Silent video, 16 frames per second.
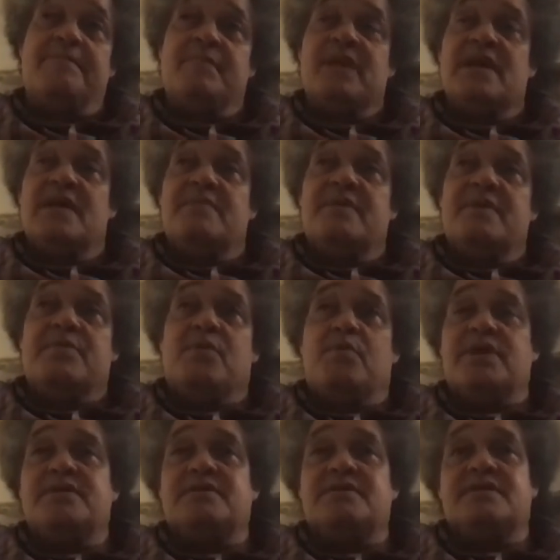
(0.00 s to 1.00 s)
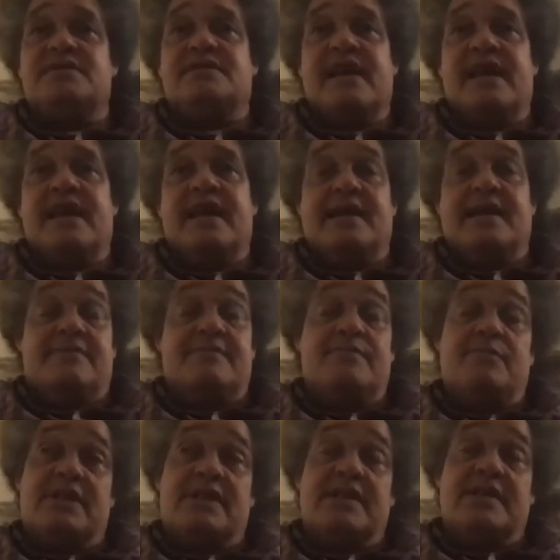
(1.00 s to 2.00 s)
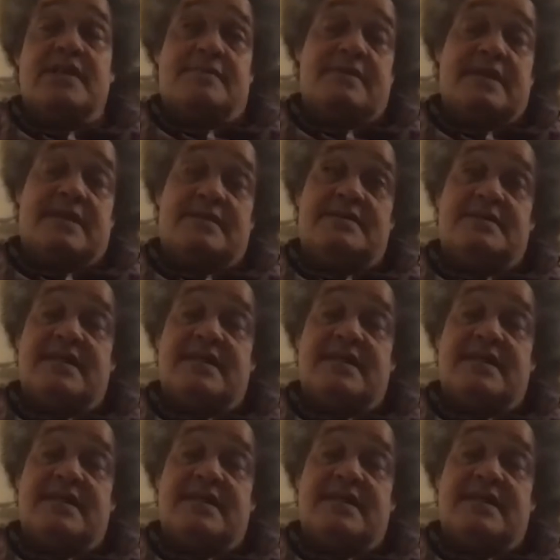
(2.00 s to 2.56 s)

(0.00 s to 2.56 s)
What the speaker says: You get language programs, and then you get those